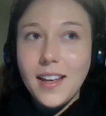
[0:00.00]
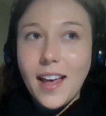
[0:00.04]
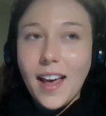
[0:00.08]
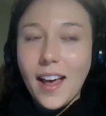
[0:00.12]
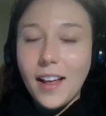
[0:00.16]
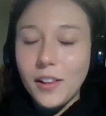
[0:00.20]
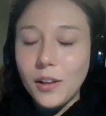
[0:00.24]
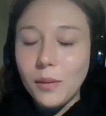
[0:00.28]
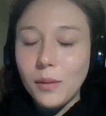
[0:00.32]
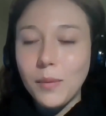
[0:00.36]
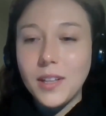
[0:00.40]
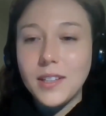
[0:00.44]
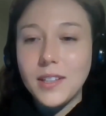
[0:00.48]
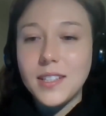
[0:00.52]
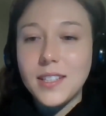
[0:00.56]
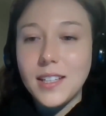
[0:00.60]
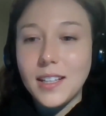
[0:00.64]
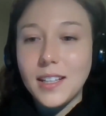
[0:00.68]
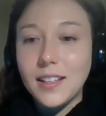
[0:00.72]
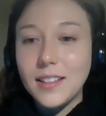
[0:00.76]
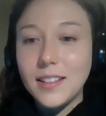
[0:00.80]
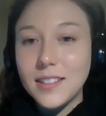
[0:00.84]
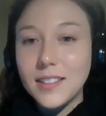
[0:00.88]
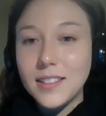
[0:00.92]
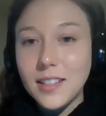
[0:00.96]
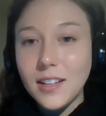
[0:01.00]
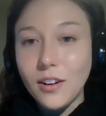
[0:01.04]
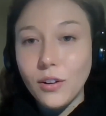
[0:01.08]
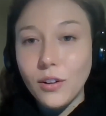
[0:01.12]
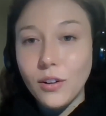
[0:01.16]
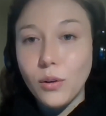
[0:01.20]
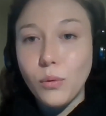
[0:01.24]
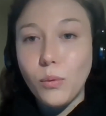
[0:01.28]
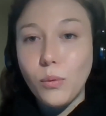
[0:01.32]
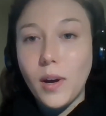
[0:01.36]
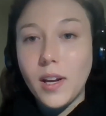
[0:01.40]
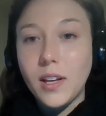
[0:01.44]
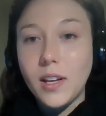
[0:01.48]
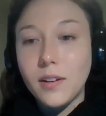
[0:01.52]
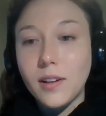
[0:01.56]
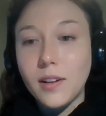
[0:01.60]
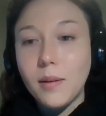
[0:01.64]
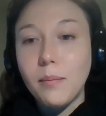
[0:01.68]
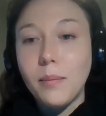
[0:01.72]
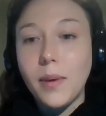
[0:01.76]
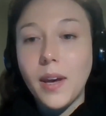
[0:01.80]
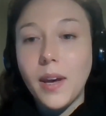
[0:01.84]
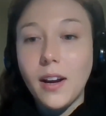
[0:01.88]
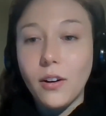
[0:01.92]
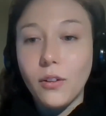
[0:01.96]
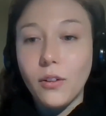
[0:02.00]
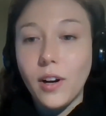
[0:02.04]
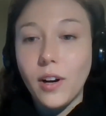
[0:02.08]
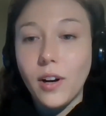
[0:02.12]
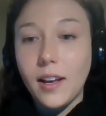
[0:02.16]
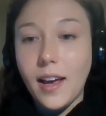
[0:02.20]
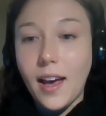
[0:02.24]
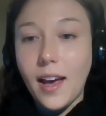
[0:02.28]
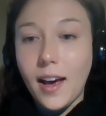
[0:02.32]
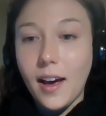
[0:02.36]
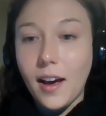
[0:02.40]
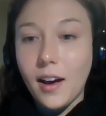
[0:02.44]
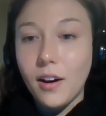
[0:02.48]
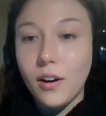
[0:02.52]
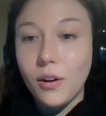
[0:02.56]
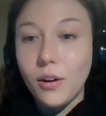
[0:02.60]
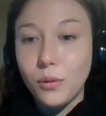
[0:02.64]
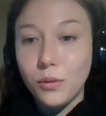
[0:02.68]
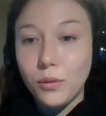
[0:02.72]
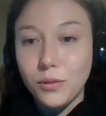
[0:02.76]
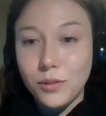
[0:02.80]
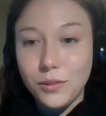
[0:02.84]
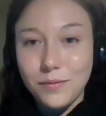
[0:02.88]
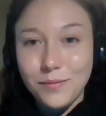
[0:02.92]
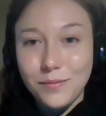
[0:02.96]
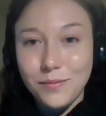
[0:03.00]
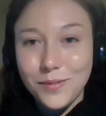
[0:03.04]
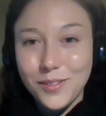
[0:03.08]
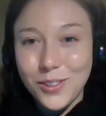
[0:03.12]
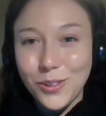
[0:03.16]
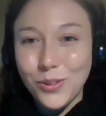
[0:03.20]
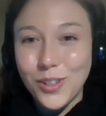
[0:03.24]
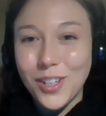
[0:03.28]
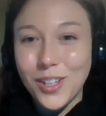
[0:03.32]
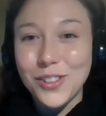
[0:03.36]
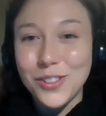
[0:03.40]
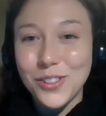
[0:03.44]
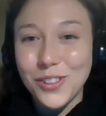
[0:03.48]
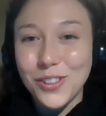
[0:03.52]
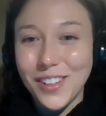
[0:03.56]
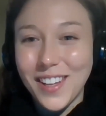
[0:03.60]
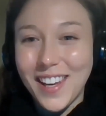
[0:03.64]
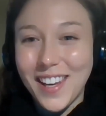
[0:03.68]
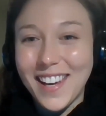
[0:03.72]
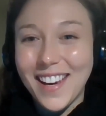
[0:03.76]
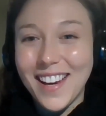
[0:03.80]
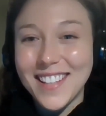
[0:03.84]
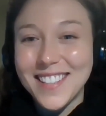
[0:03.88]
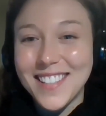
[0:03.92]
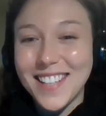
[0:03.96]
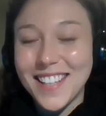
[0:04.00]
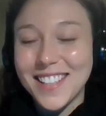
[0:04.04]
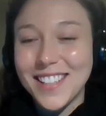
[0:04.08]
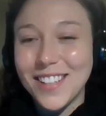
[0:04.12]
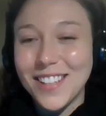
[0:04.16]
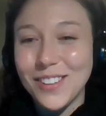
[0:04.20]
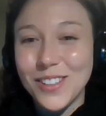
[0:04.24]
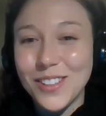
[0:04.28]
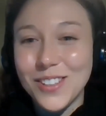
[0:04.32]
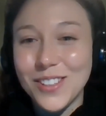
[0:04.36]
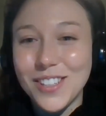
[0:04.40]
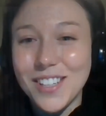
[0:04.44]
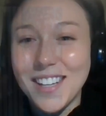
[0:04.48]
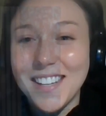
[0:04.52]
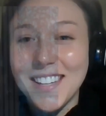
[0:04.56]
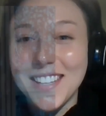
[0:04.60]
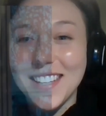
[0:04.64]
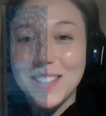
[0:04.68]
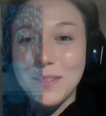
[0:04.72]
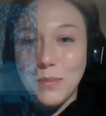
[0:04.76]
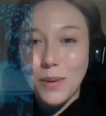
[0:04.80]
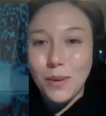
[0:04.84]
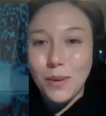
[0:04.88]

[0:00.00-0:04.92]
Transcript: elements to consider when comparing how traditional AI technology is